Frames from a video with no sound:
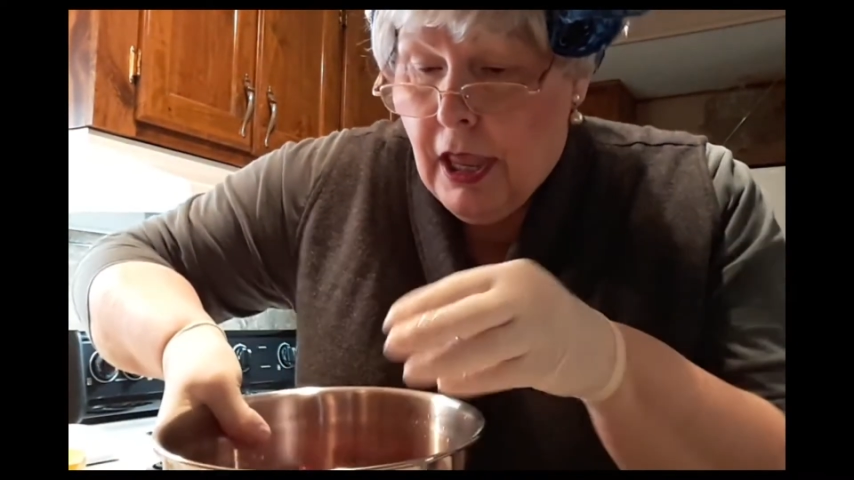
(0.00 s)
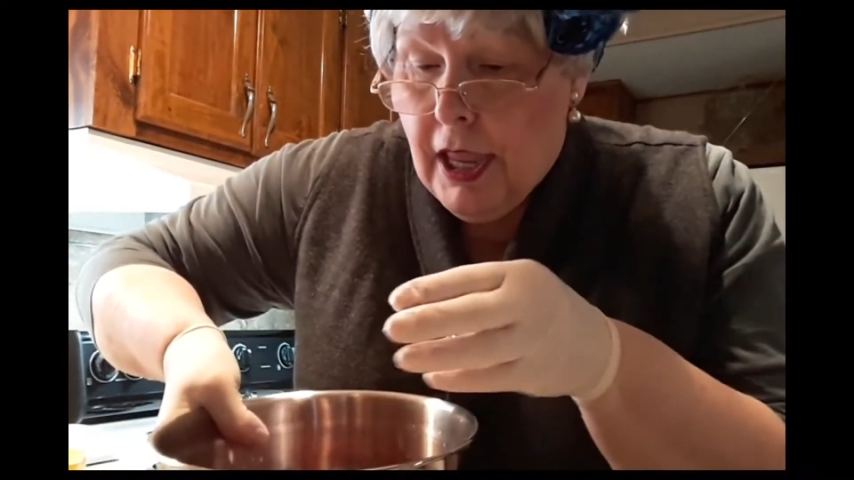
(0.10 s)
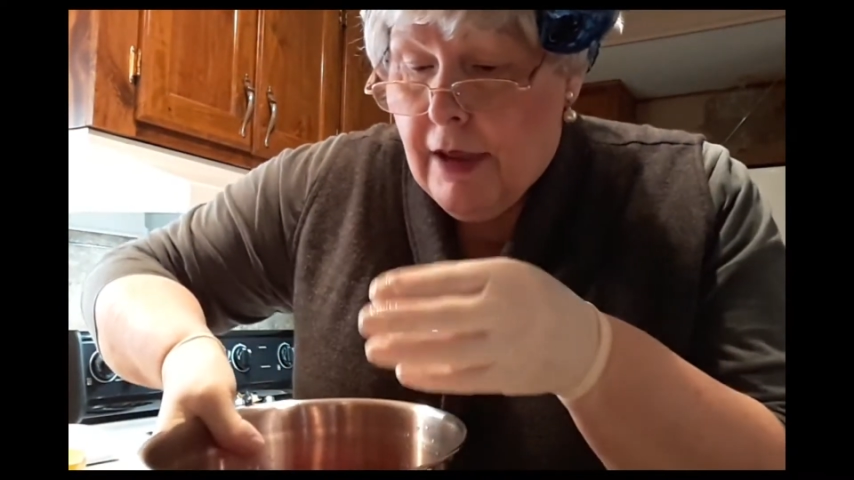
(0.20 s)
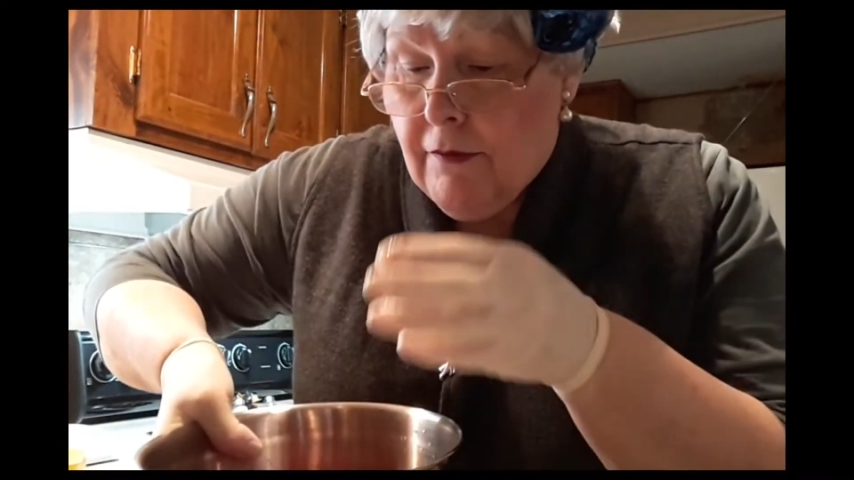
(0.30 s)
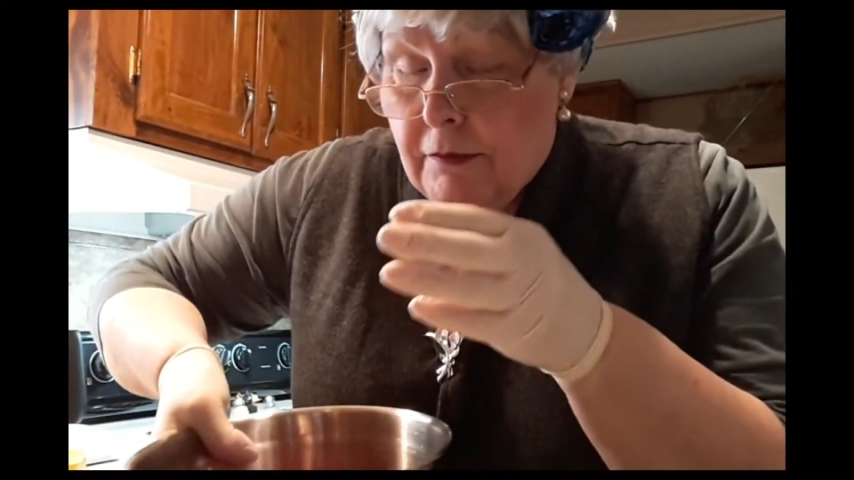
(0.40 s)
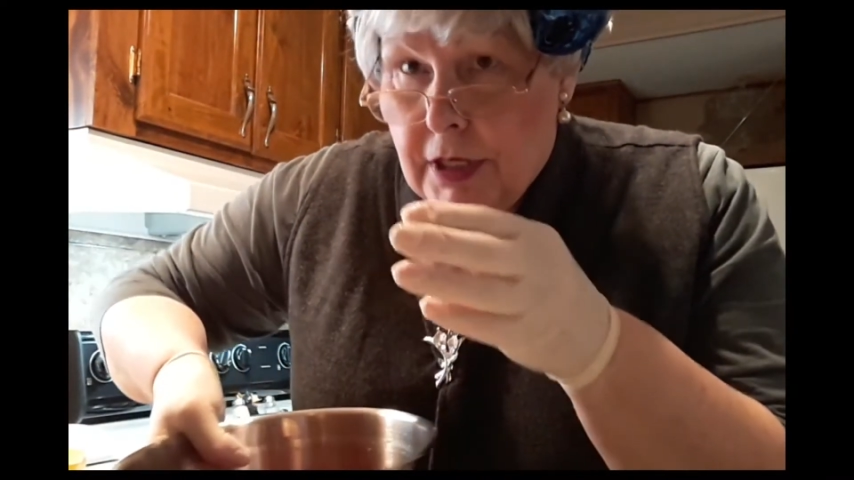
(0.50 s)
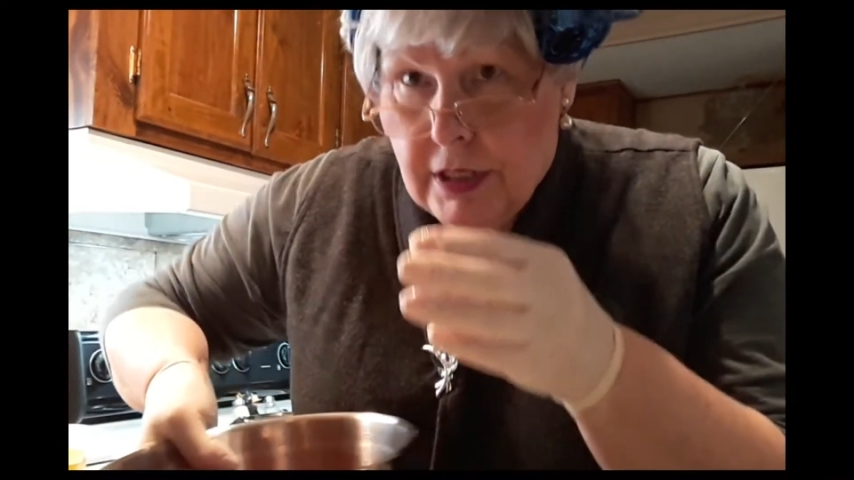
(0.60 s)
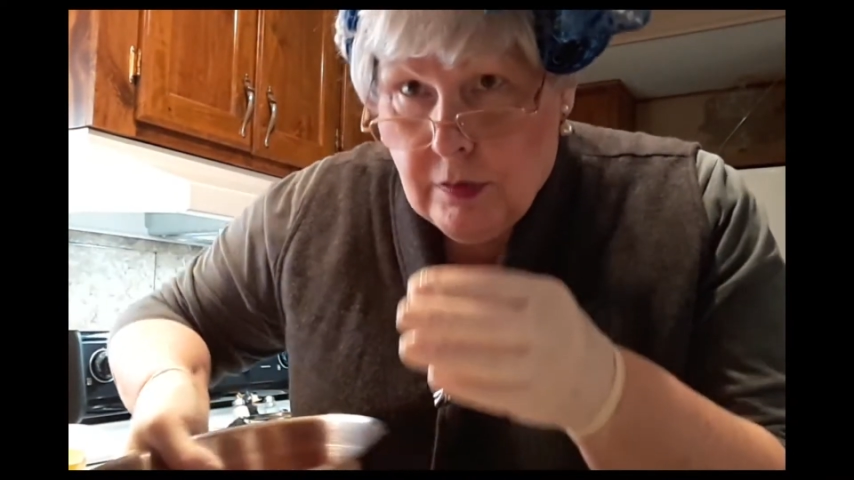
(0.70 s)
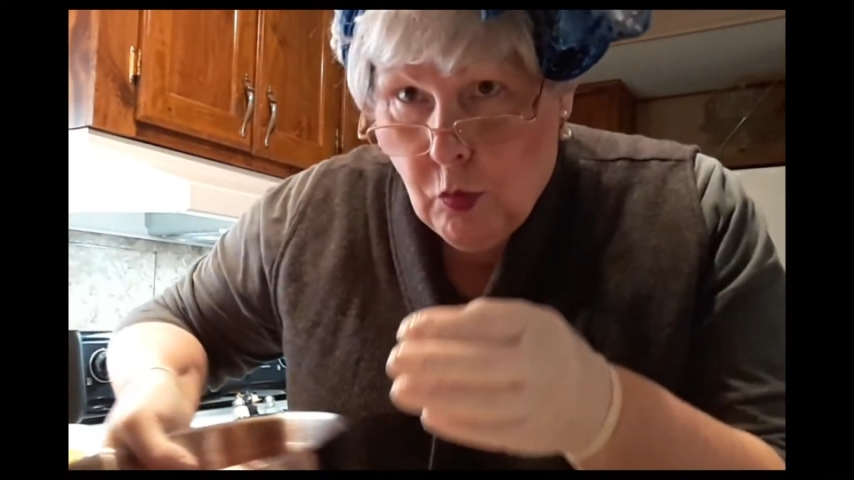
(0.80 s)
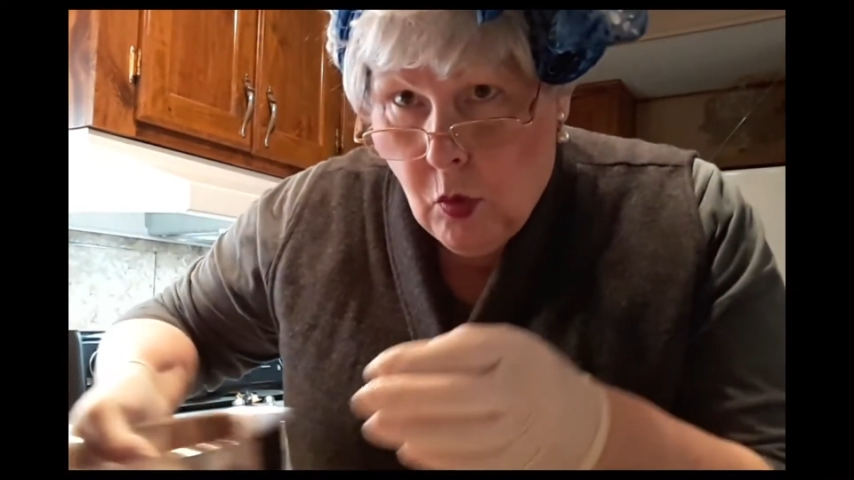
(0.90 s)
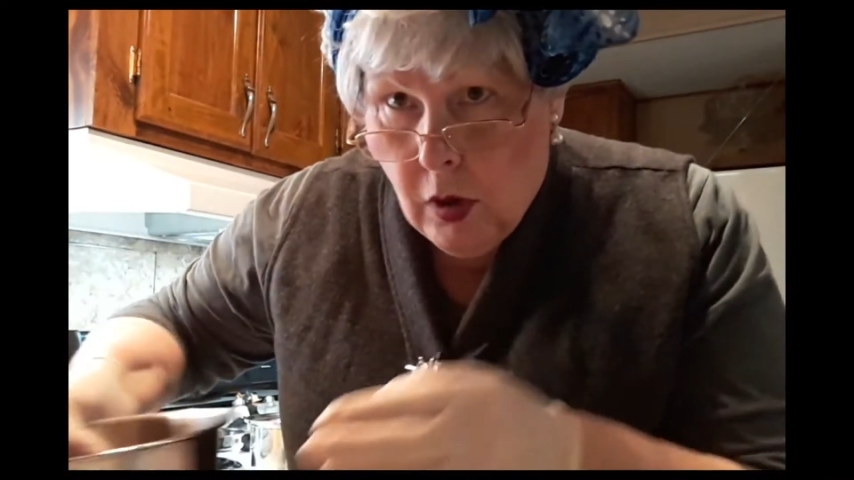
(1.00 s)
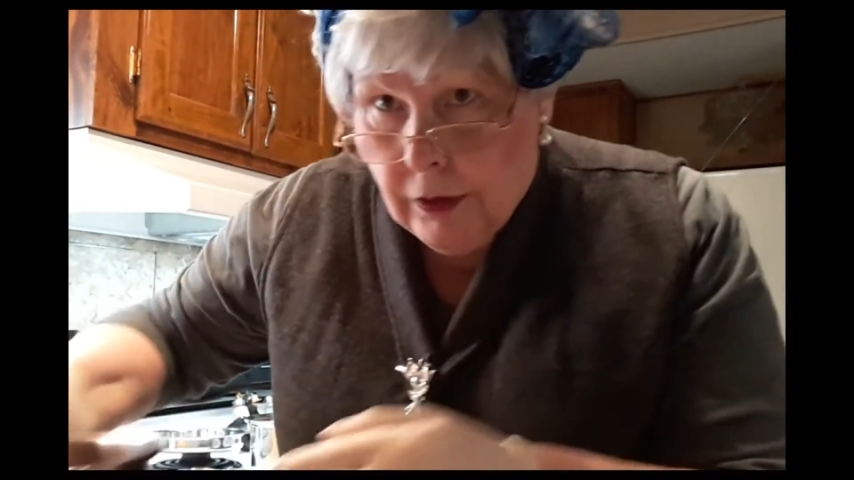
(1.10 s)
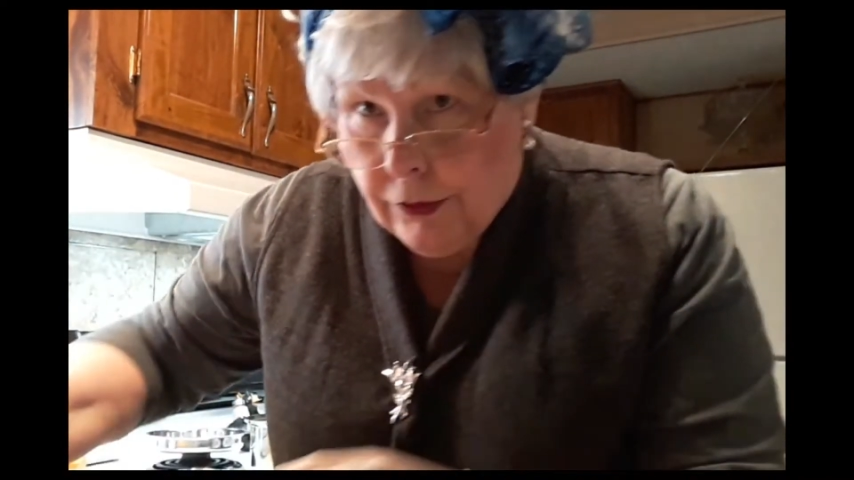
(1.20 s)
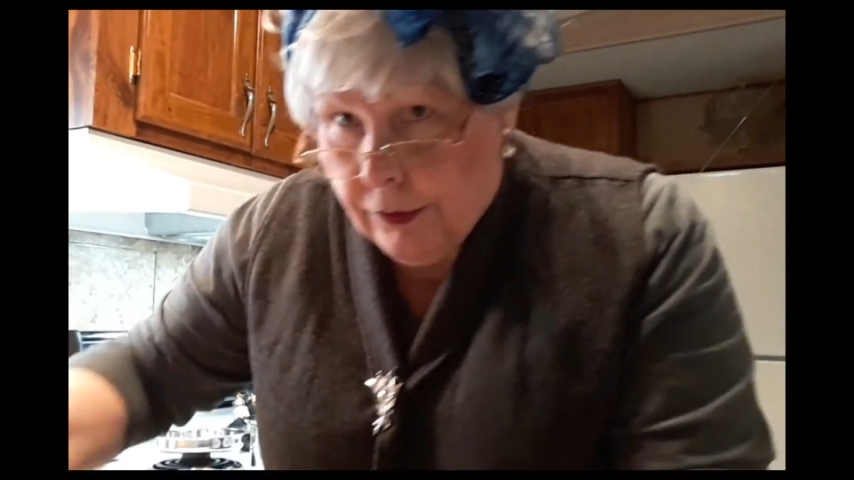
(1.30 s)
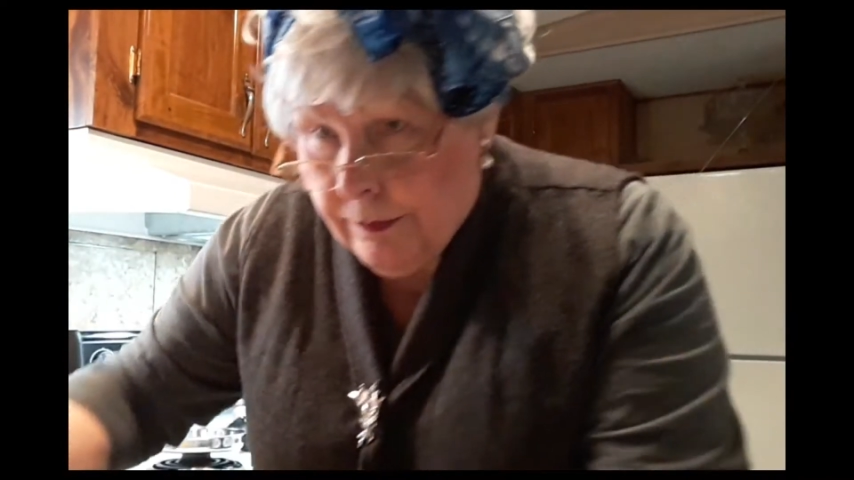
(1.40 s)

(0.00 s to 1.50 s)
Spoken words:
I have them in some water.